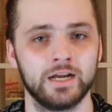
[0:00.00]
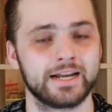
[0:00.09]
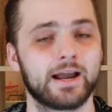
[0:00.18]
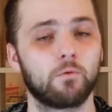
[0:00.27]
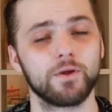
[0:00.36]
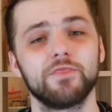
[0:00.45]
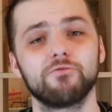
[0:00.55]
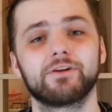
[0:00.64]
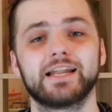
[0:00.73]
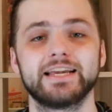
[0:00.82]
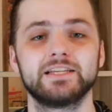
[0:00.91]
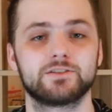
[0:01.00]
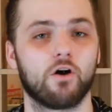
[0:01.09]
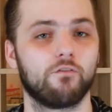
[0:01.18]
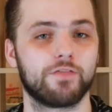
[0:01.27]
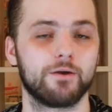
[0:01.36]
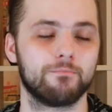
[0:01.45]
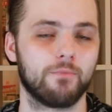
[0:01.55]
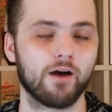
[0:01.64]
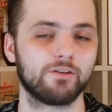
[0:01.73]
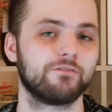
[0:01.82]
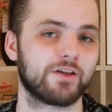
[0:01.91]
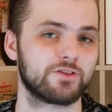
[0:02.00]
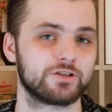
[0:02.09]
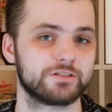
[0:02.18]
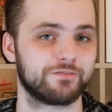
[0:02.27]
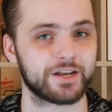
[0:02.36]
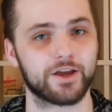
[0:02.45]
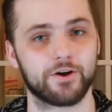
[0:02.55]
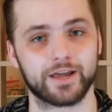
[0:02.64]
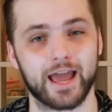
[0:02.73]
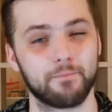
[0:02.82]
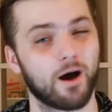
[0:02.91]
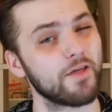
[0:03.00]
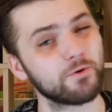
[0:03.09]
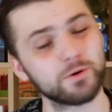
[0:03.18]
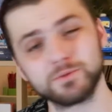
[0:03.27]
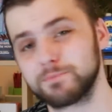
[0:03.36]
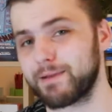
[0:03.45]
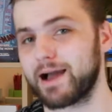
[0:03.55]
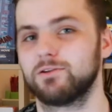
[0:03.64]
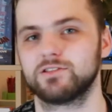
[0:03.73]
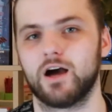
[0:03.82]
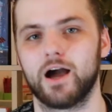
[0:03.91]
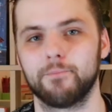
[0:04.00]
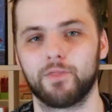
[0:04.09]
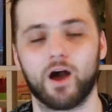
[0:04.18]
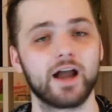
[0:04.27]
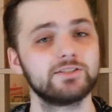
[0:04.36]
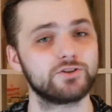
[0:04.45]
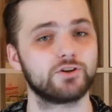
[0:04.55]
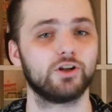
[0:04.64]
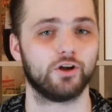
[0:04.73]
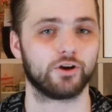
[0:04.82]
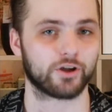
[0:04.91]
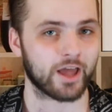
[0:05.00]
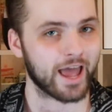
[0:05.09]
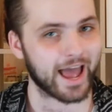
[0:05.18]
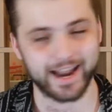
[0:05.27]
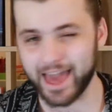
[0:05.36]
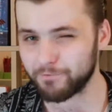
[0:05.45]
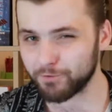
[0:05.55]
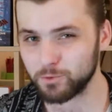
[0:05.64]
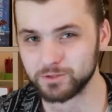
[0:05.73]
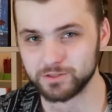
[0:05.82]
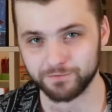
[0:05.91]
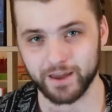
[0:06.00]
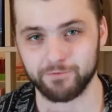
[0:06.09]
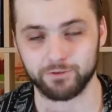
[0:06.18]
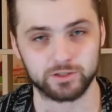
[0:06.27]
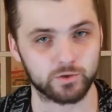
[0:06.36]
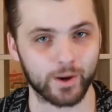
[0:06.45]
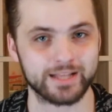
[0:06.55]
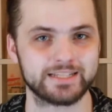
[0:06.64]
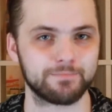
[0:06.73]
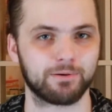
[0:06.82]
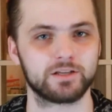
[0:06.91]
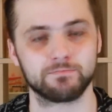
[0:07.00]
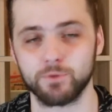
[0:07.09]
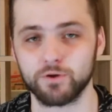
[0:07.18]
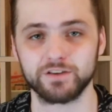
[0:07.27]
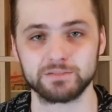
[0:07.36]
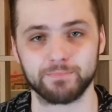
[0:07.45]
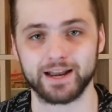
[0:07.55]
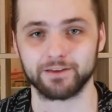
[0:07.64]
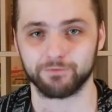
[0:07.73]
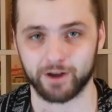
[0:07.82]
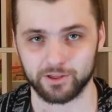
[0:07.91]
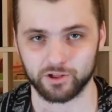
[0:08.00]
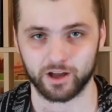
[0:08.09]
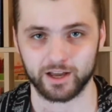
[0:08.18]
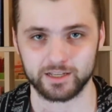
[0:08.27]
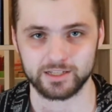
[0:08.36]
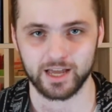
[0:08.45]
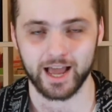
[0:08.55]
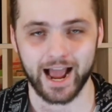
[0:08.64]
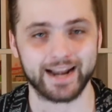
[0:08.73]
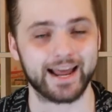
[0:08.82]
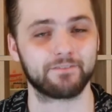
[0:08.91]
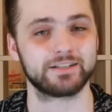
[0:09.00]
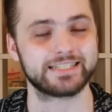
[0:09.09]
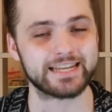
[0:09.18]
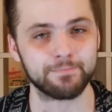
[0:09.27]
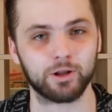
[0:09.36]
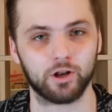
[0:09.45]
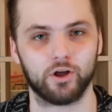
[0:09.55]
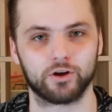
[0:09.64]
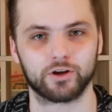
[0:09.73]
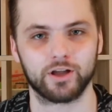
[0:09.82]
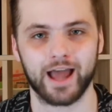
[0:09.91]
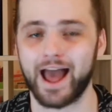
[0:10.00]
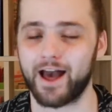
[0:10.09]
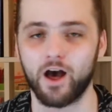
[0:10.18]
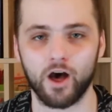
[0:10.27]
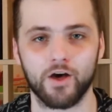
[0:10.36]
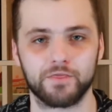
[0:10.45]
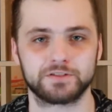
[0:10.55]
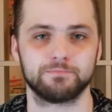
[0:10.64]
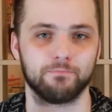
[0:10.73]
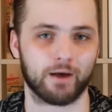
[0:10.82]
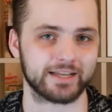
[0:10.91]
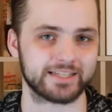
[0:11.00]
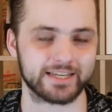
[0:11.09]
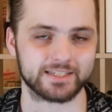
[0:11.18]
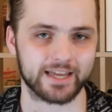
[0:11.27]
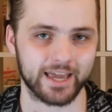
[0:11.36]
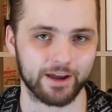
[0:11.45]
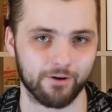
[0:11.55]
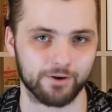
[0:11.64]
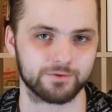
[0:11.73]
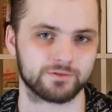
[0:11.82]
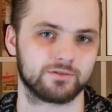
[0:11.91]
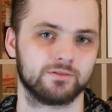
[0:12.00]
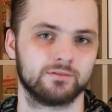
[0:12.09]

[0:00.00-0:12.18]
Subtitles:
Now with the release of the Marvel Avengers video game, I thought it was about time that I took a look at everyone's favourite 20+ movie spanning franchise and have a deeper look at Earth's mightiest heroes.